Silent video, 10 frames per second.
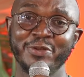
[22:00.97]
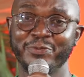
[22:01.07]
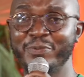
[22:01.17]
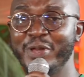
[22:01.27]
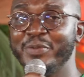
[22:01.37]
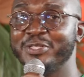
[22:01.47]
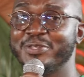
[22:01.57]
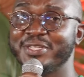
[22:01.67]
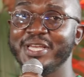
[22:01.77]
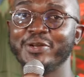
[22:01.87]
Remember to
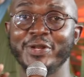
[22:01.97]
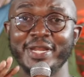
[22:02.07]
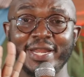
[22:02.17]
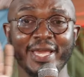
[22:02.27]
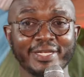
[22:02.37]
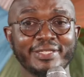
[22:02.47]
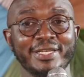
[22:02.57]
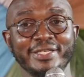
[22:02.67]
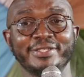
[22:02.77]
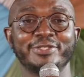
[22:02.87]
stay
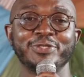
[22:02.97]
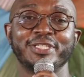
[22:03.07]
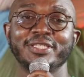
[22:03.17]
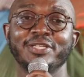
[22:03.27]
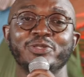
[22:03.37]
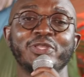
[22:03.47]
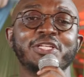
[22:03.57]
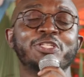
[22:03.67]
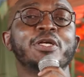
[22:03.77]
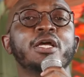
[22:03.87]
connected to Jesus so
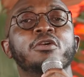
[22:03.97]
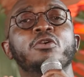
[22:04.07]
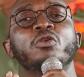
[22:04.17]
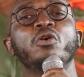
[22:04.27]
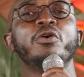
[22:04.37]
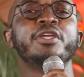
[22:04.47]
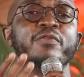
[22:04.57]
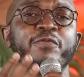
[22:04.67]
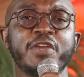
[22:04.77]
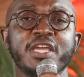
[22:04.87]
that you can grow in
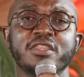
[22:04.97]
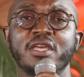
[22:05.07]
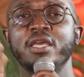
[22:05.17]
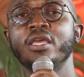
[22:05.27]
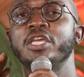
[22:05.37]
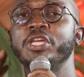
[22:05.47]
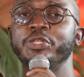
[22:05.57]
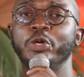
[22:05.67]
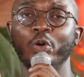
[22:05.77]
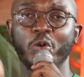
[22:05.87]
faith in
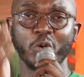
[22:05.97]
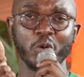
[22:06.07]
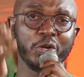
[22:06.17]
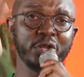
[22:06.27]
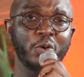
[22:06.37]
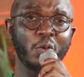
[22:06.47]
your good